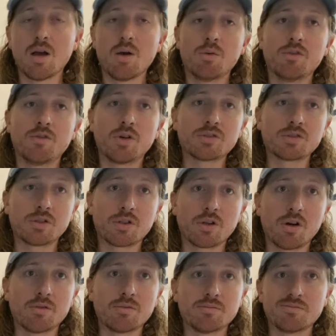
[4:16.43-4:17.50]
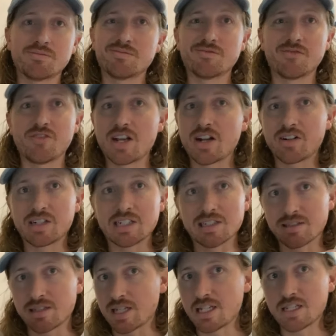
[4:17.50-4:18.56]
We've also got
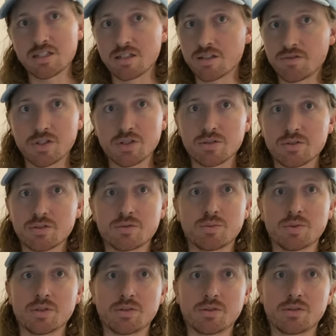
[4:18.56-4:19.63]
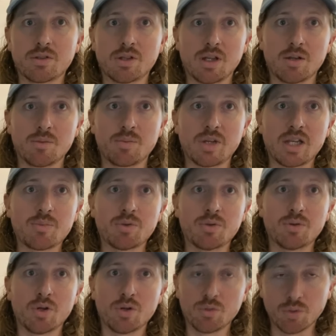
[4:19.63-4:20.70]
various interviews with people
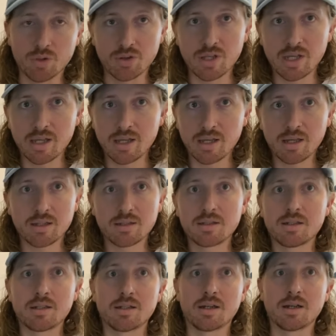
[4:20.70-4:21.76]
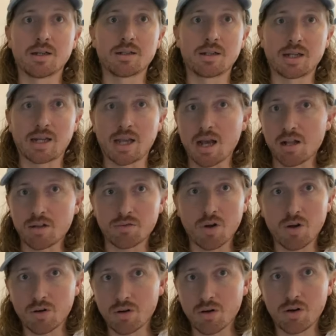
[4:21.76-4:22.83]
who were there, like
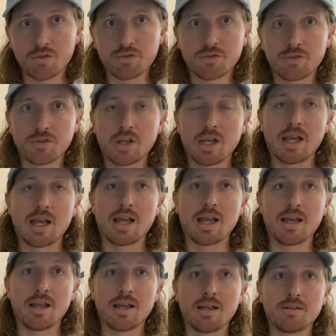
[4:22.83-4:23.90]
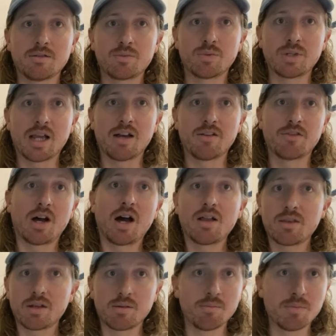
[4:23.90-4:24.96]
Rockoff, and we have
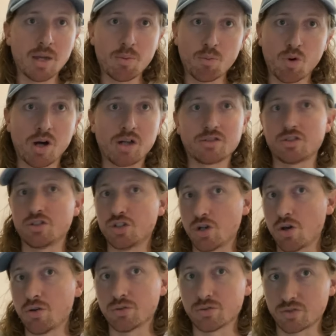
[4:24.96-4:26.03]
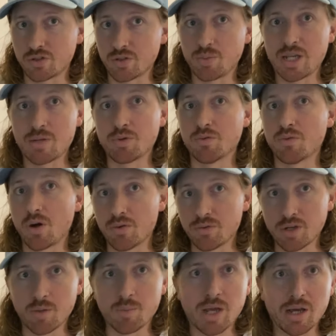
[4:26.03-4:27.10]
other memoirs and journals that people wrote
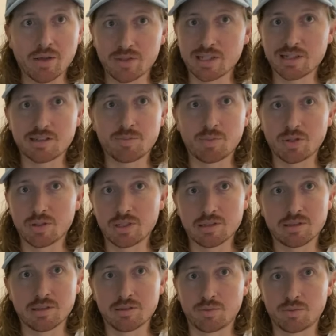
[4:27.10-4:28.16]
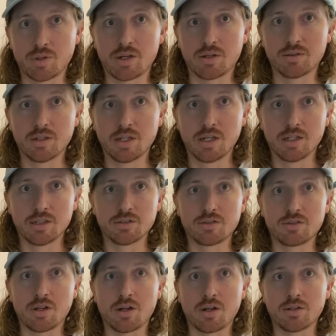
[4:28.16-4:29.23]
about the experience as well.
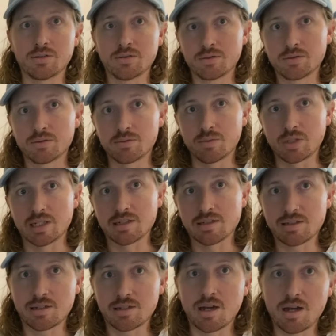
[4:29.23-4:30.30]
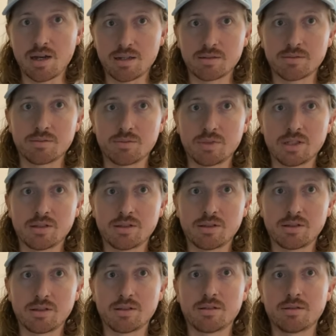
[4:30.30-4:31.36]
So we're going to start
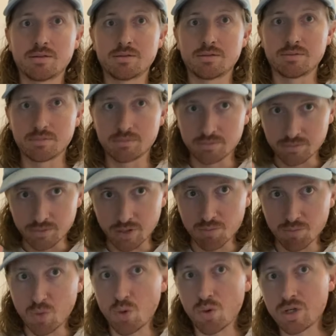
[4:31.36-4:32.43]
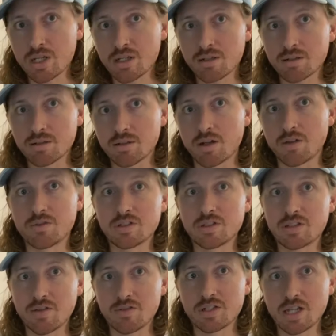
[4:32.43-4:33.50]
with the morning of the
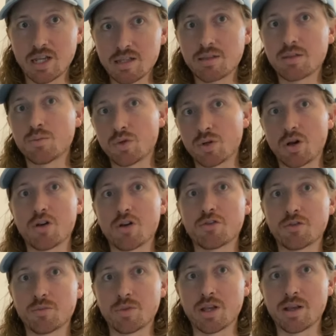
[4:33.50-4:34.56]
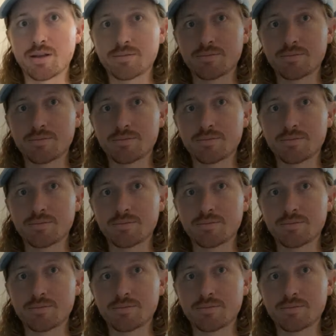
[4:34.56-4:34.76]
17th and we'll go from there.